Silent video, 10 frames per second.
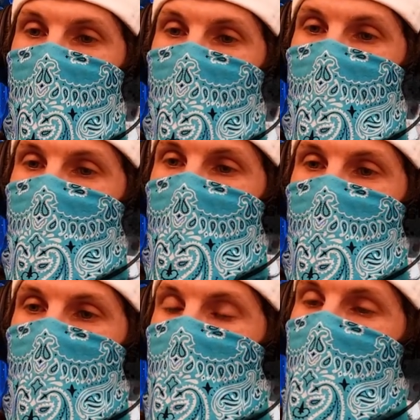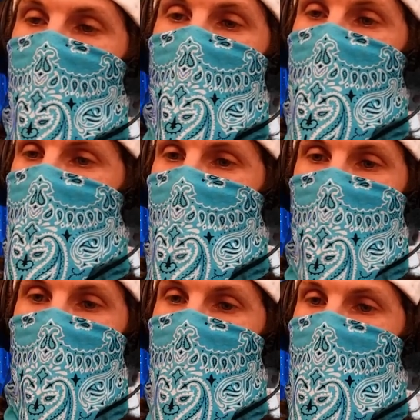their outfits. I
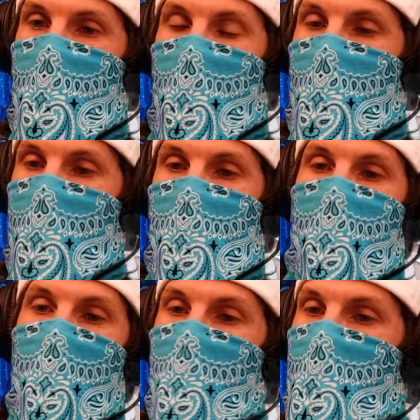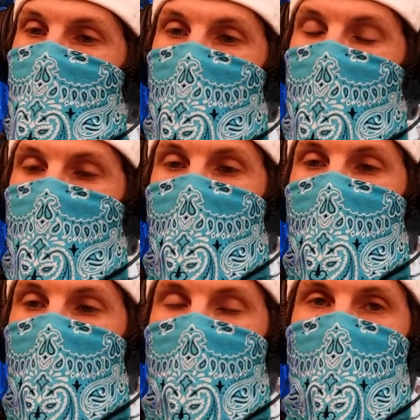liked the setting that they
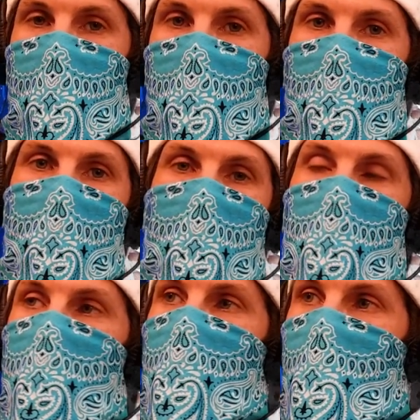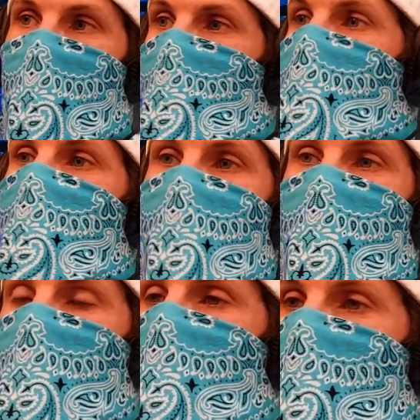decided to go with. I loved the
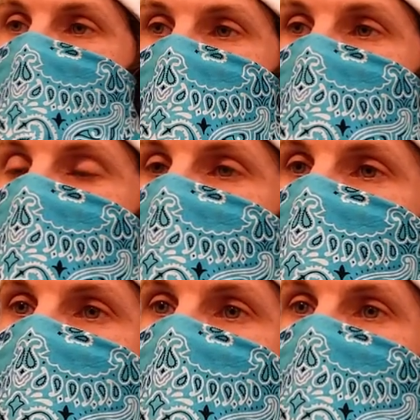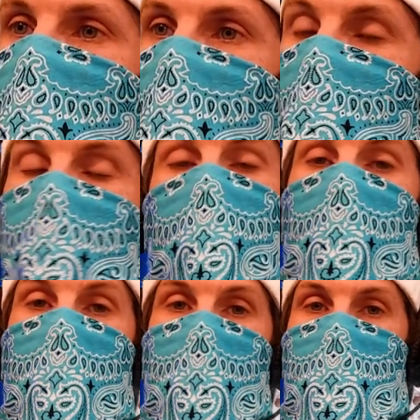music itself. Her
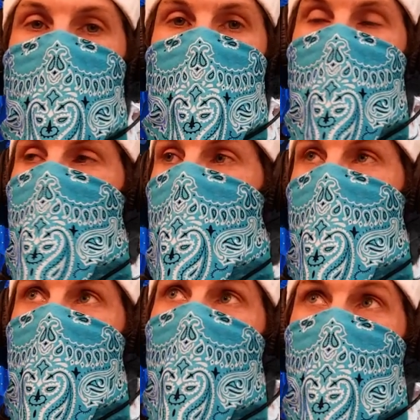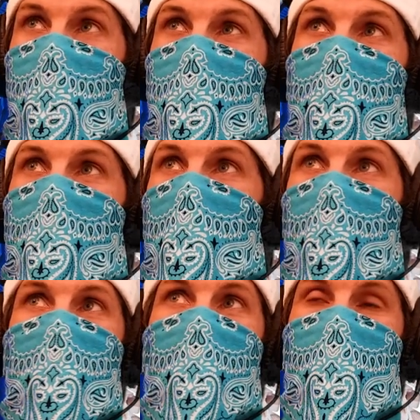voice was really good. I liked how she really
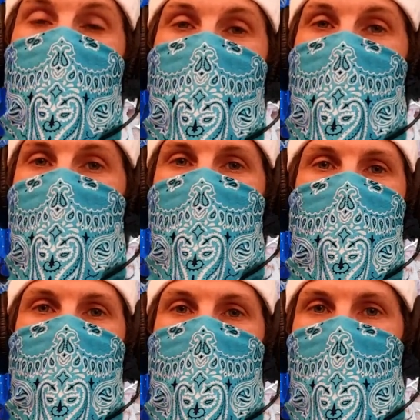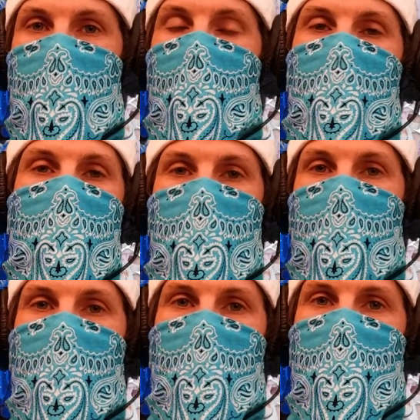held off at the end with that note that
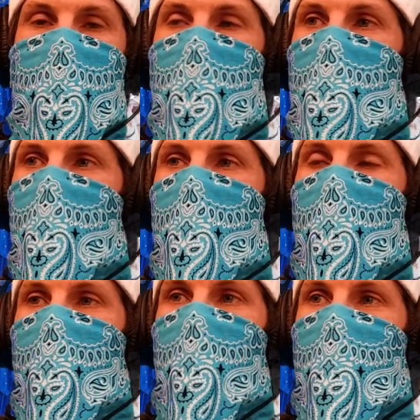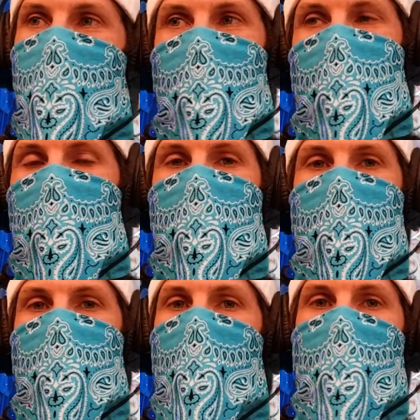she hit. She kind of like went really
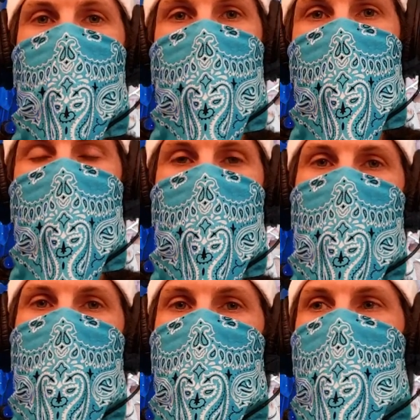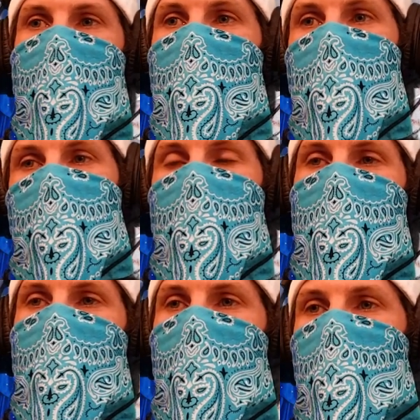soft near the end as it was
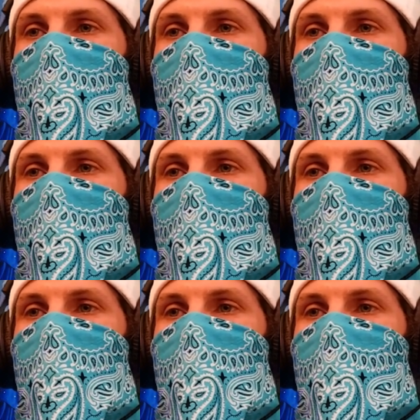fading